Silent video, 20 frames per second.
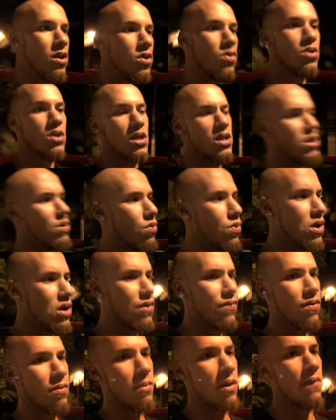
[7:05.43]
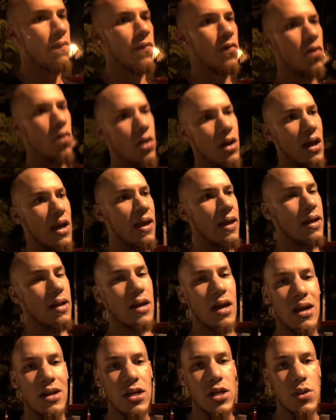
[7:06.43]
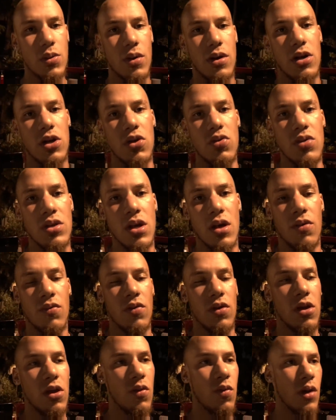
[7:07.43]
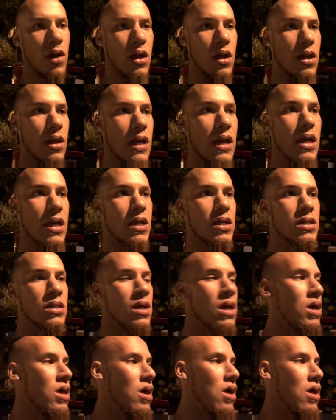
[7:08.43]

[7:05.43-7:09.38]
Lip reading: do, since I'm waiting for my food and I just wanna do something really quick, is